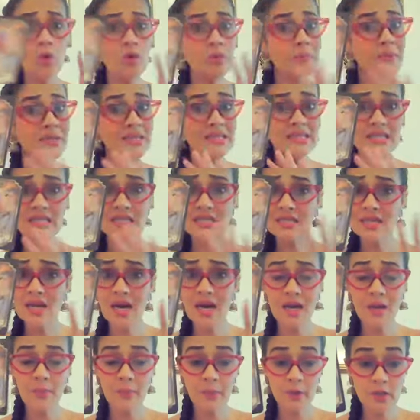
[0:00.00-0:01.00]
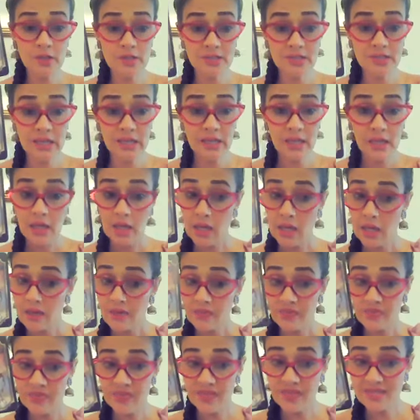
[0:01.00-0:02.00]
who have been stuck, because see,
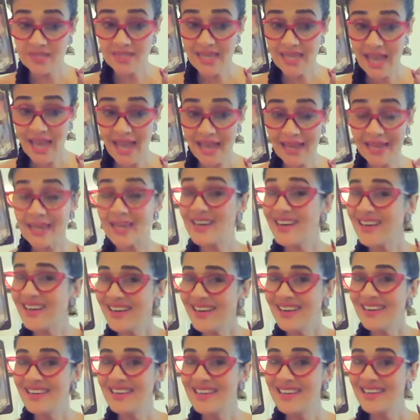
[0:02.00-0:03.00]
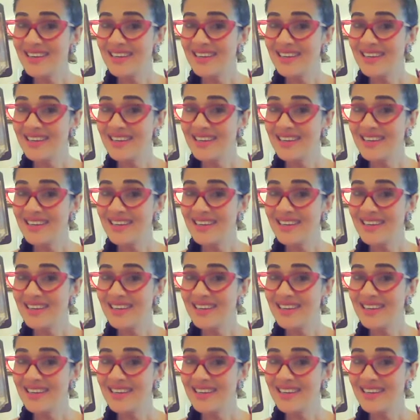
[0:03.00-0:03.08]
this anchor